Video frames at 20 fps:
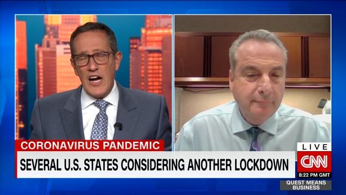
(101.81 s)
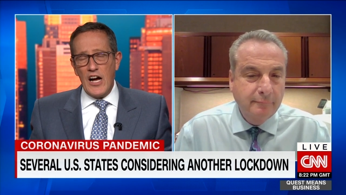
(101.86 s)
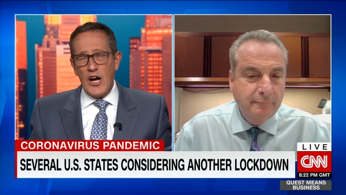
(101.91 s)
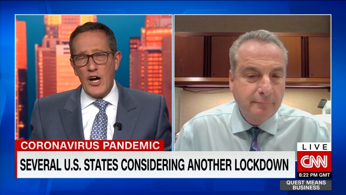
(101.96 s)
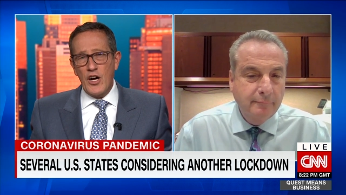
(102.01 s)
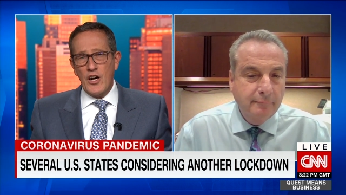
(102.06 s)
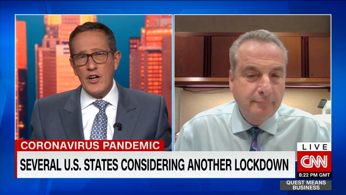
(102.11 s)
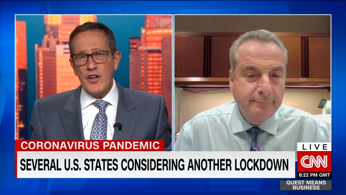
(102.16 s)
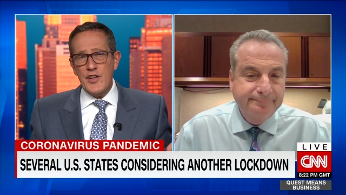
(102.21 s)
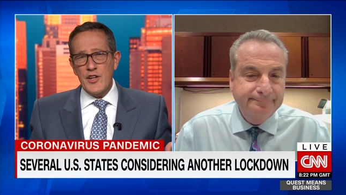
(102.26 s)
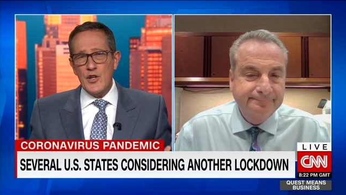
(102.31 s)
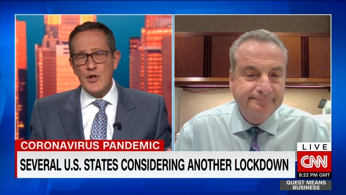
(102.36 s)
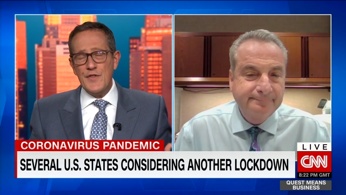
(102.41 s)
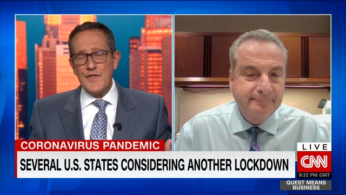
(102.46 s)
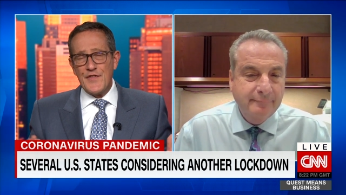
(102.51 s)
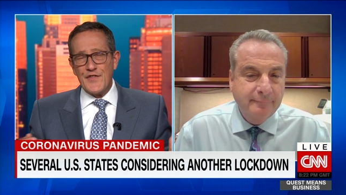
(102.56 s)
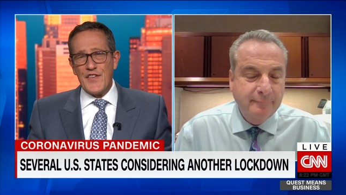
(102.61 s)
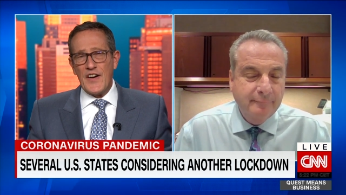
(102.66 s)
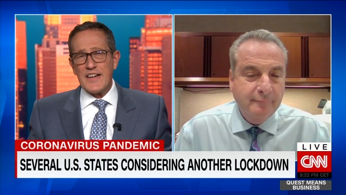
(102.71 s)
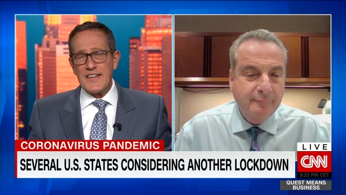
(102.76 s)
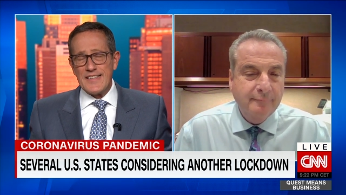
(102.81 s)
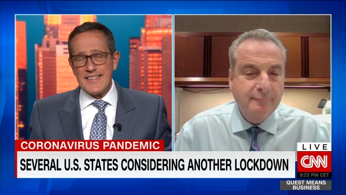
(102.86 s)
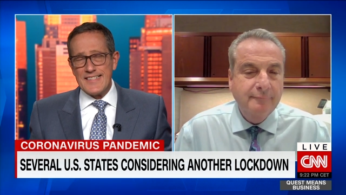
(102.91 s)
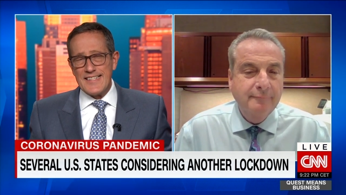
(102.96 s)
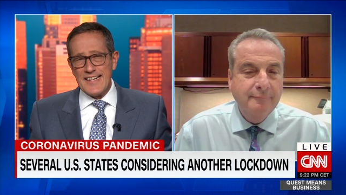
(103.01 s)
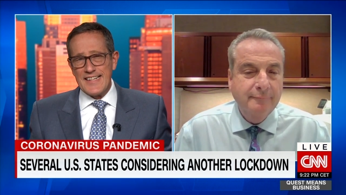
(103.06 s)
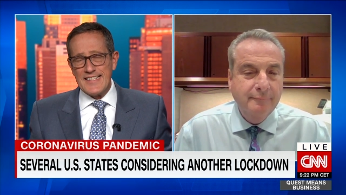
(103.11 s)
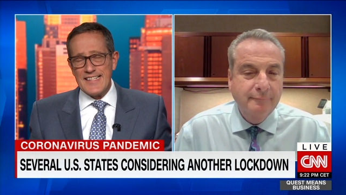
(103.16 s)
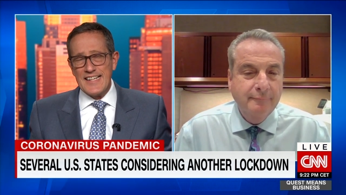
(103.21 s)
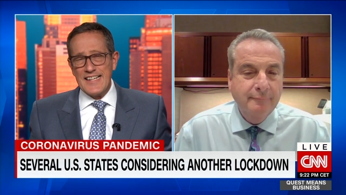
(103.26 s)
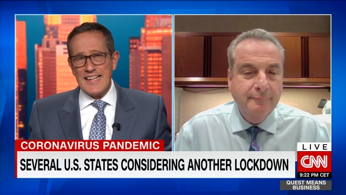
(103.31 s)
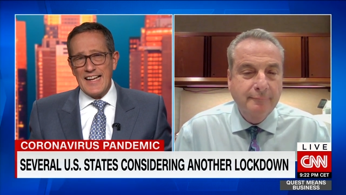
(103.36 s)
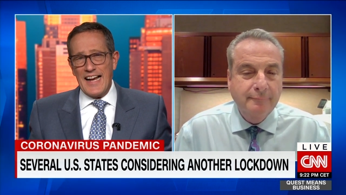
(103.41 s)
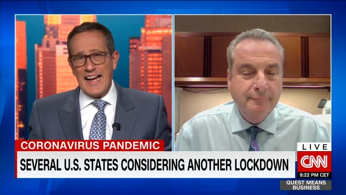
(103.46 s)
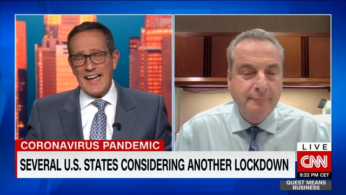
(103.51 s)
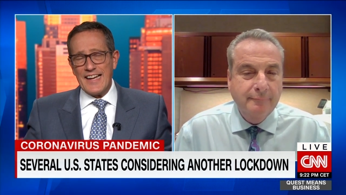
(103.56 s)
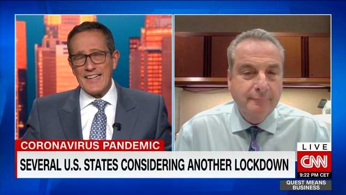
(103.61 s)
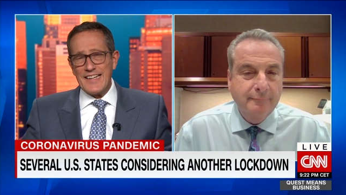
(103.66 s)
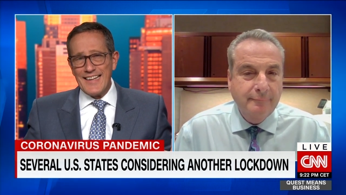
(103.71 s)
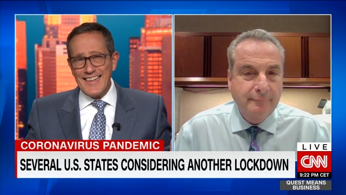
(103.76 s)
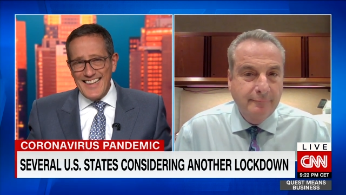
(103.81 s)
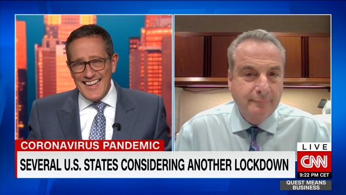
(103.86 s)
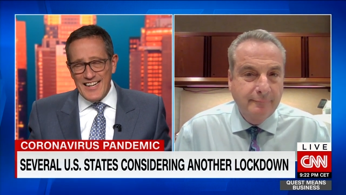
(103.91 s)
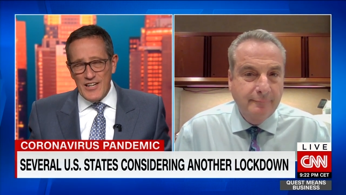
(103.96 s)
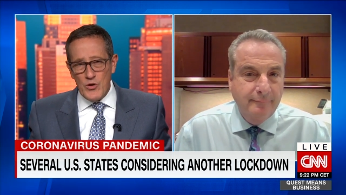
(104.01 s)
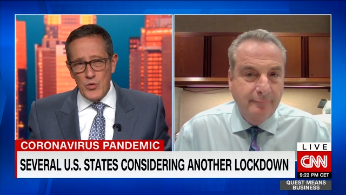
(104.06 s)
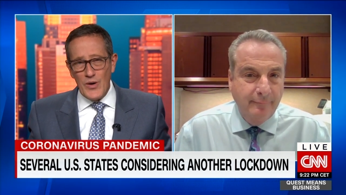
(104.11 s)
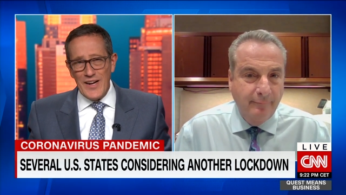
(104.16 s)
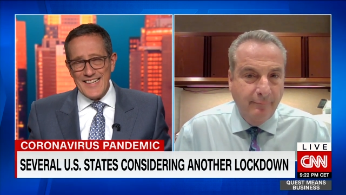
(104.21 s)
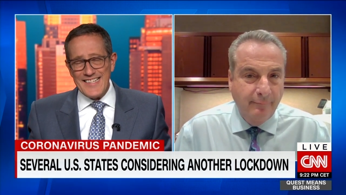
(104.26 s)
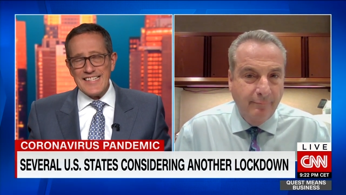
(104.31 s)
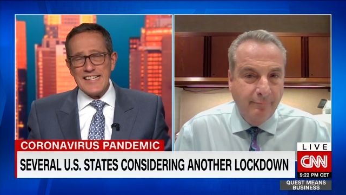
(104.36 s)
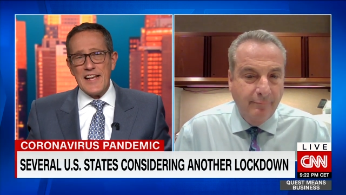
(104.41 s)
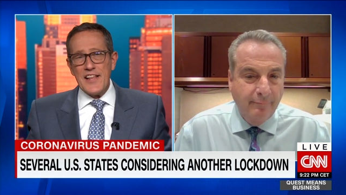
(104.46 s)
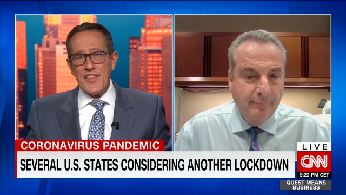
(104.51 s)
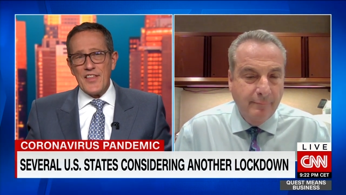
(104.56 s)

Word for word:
Speaker 1: are you funded and liquid